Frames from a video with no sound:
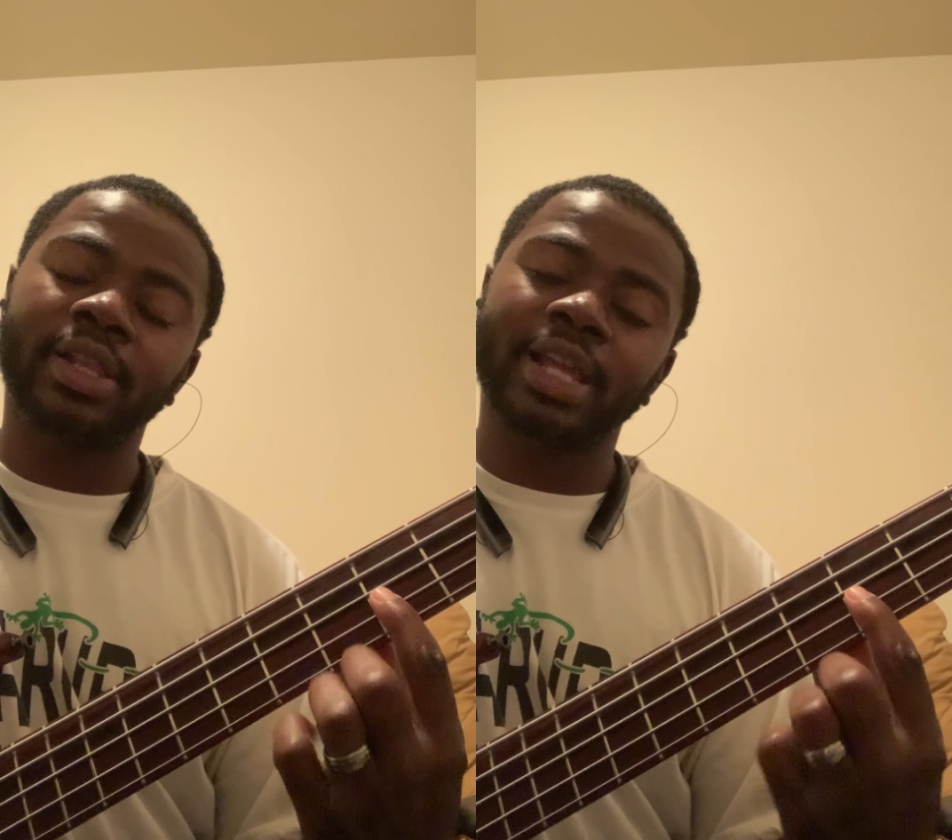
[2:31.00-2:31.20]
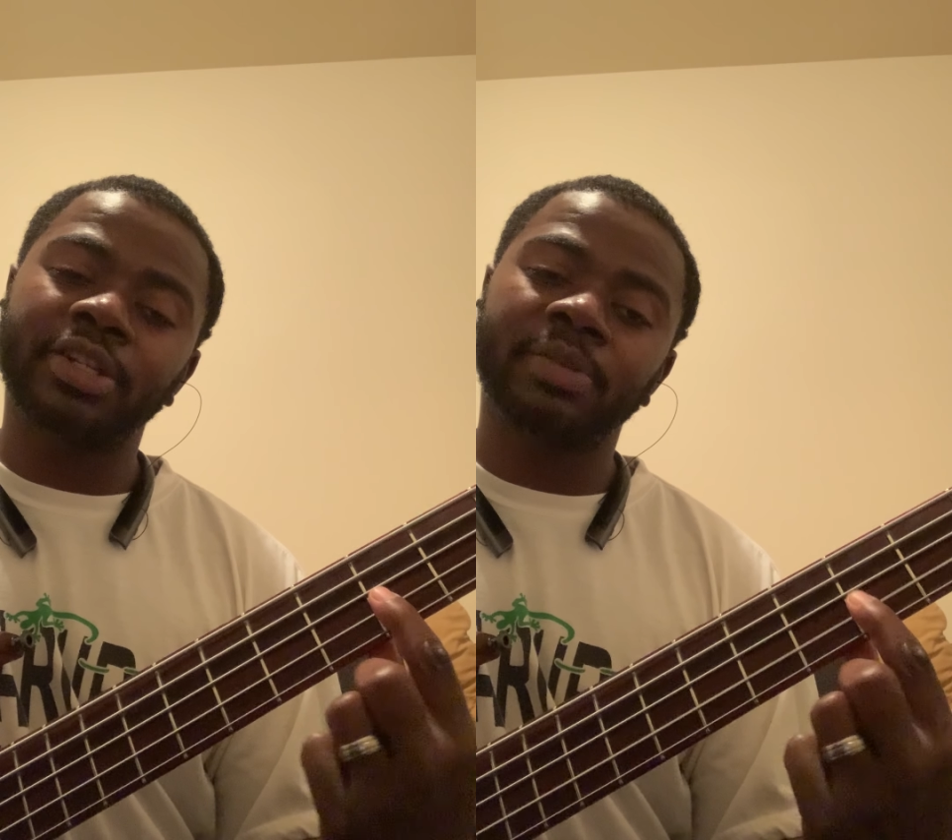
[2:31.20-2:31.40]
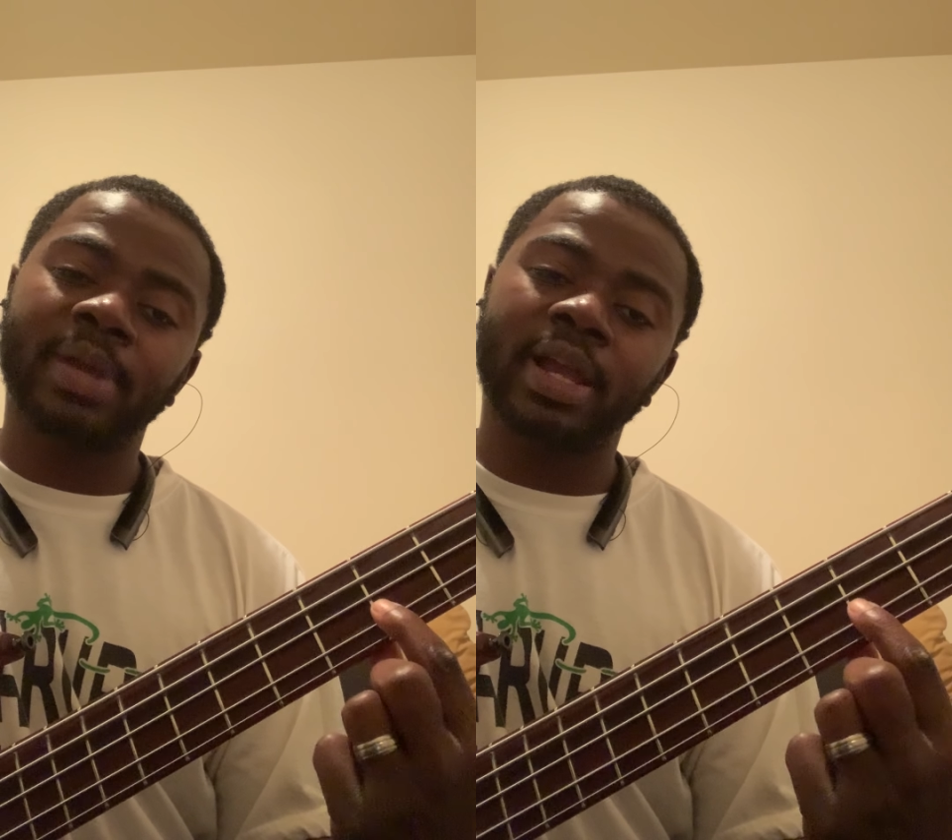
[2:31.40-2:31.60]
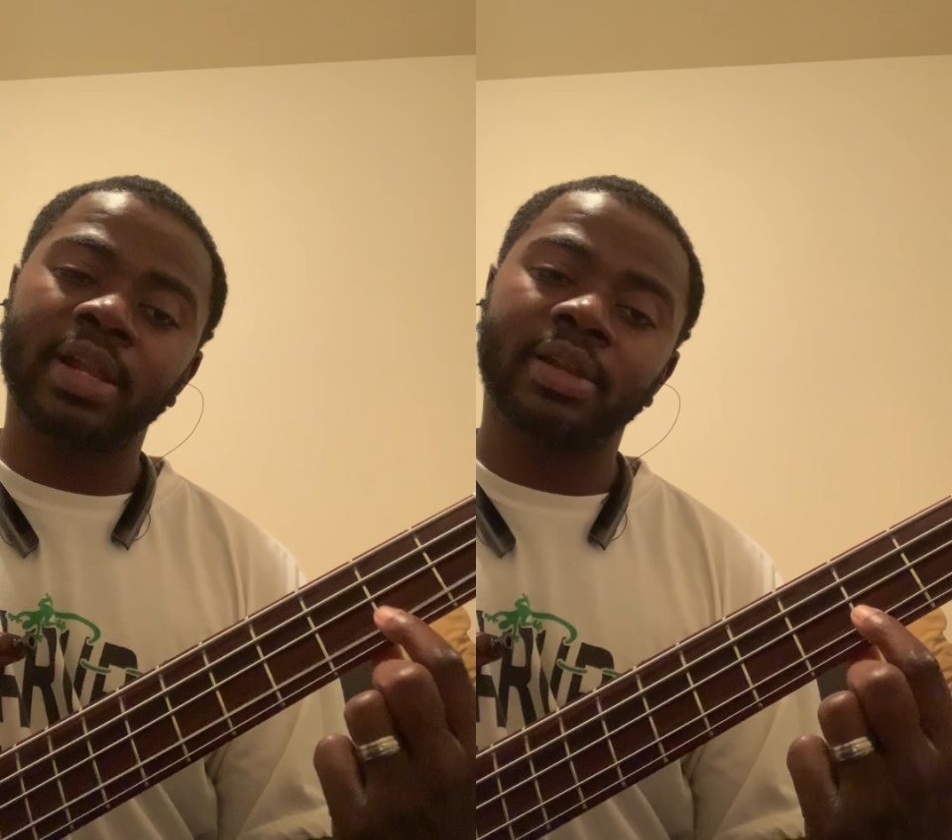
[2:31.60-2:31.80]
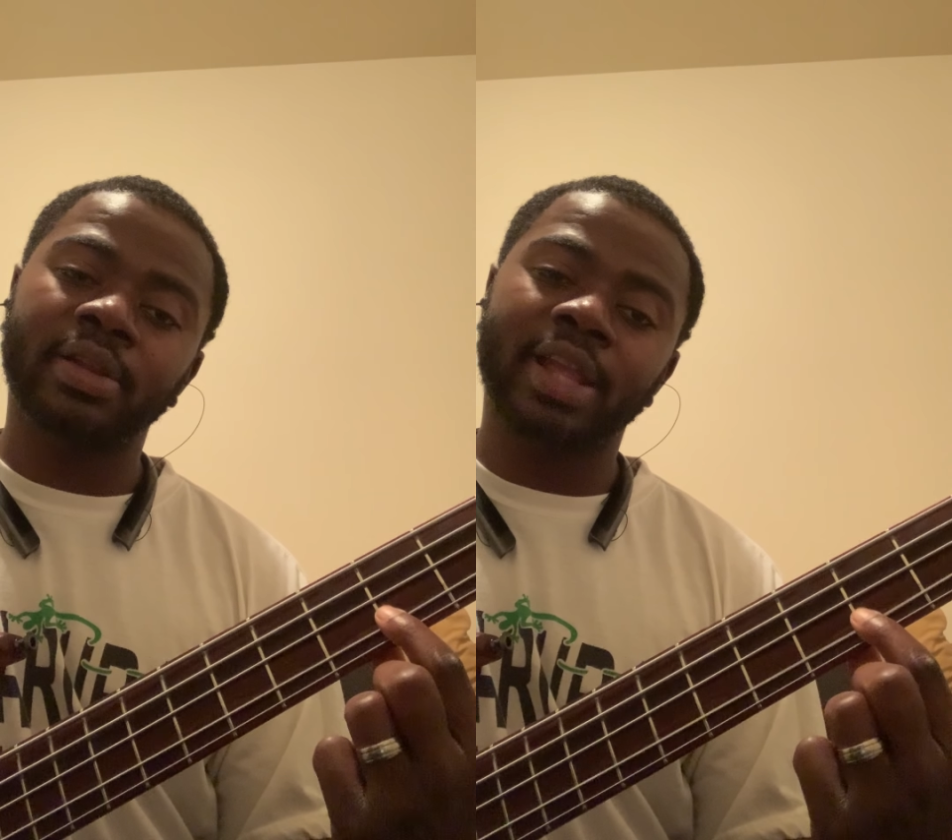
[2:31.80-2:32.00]
That should
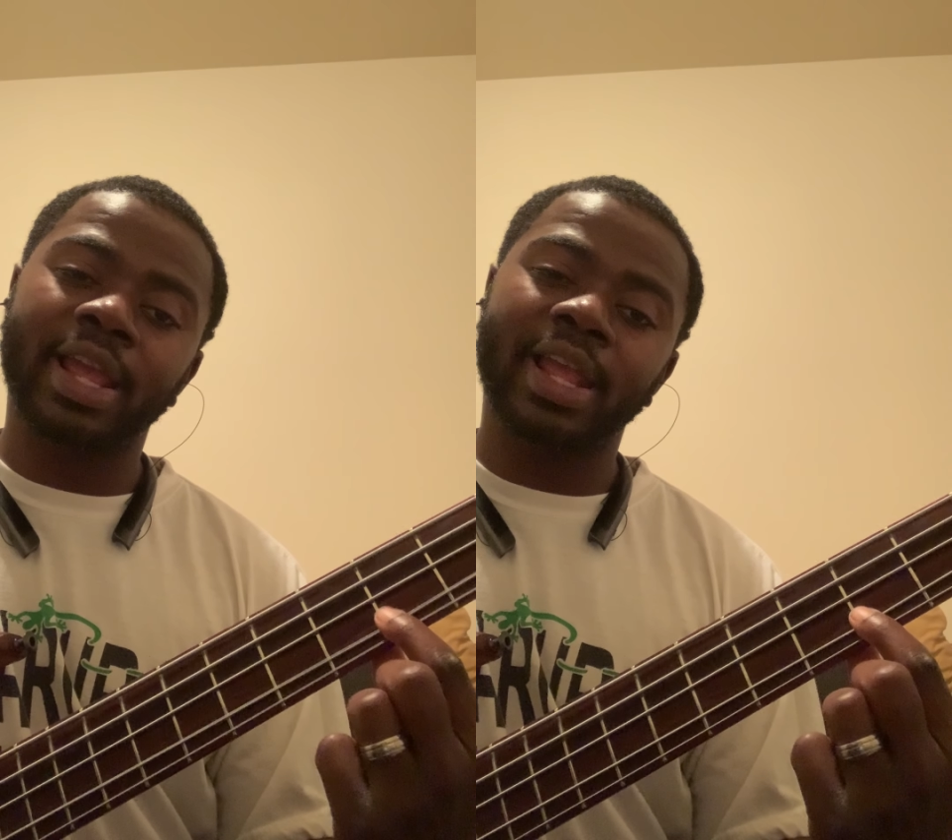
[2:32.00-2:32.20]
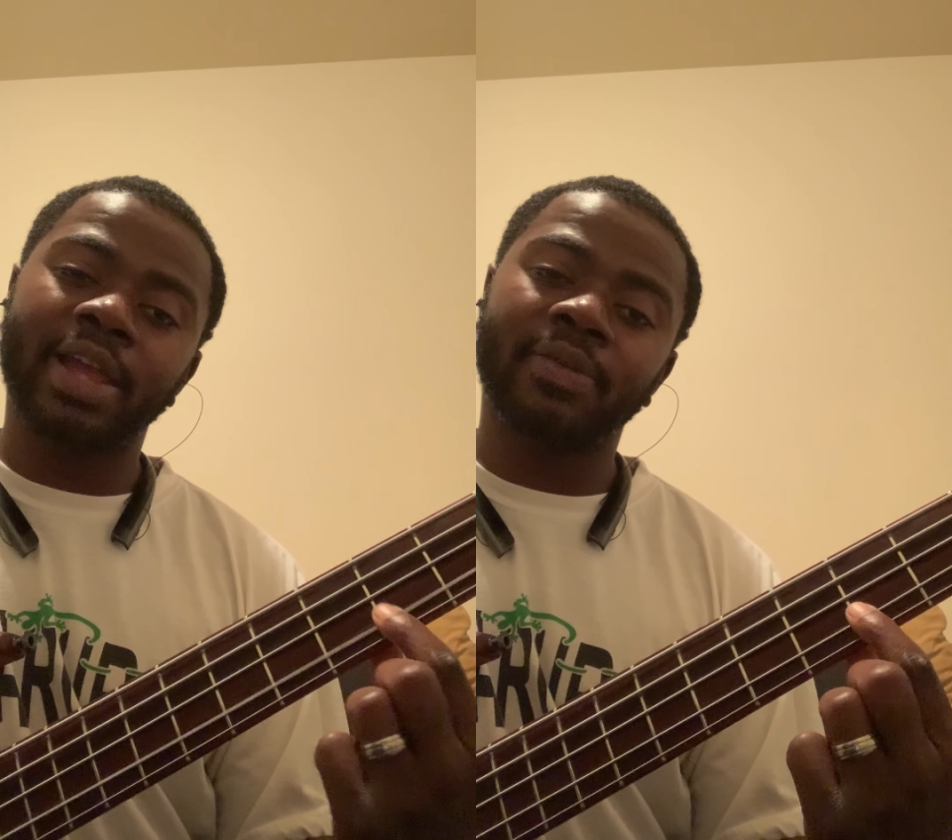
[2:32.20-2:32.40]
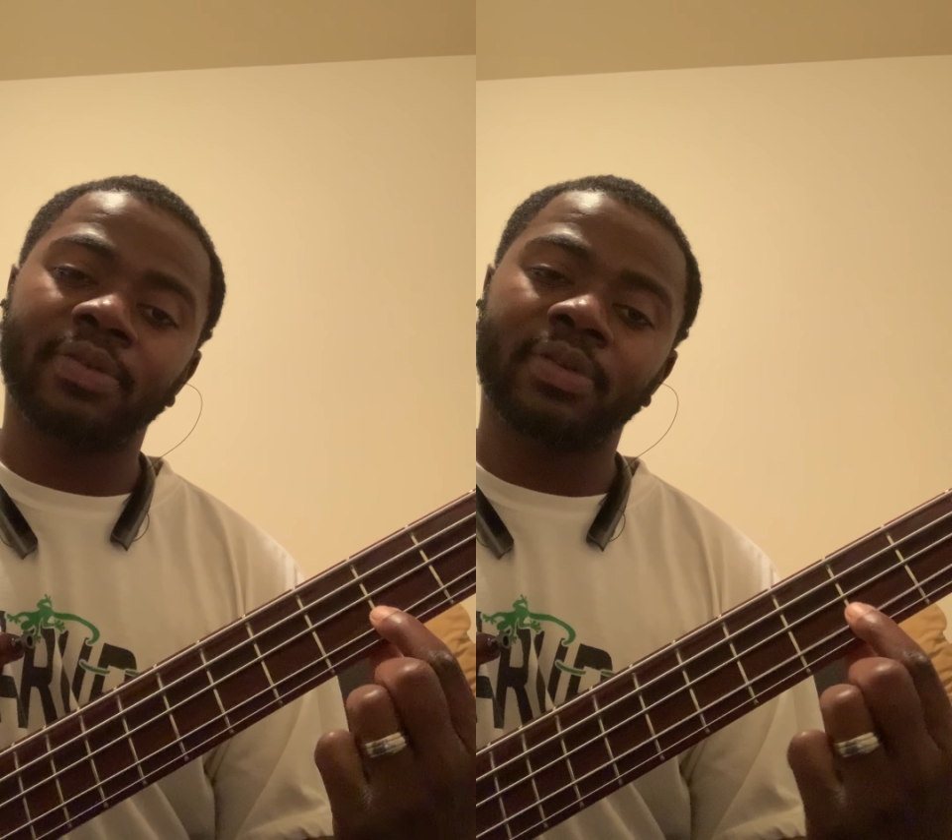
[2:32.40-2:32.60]
matter. The F.